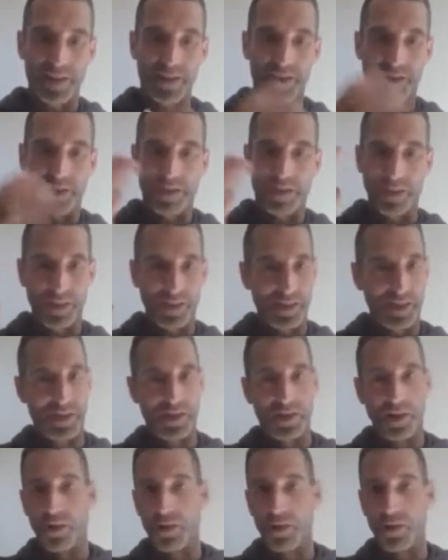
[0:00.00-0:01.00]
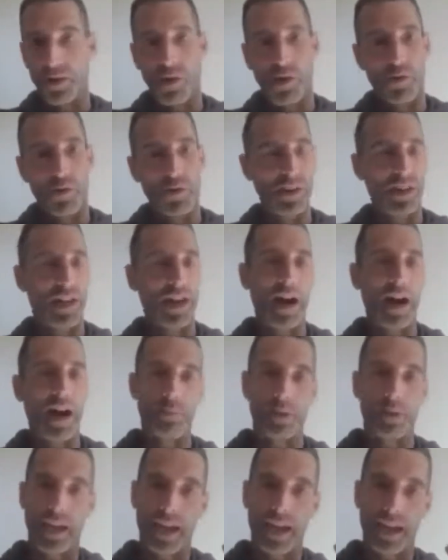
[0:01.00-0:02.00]
So don't go overly
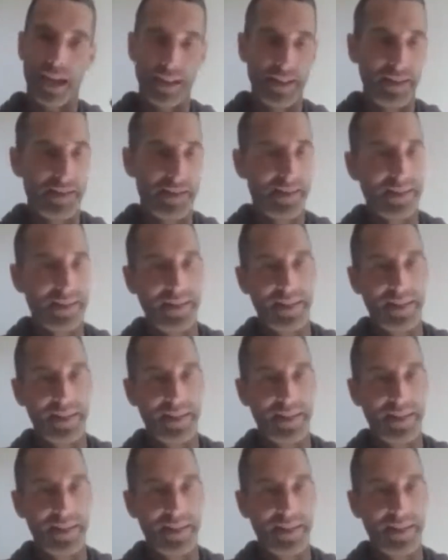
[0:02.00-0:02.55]
complicated.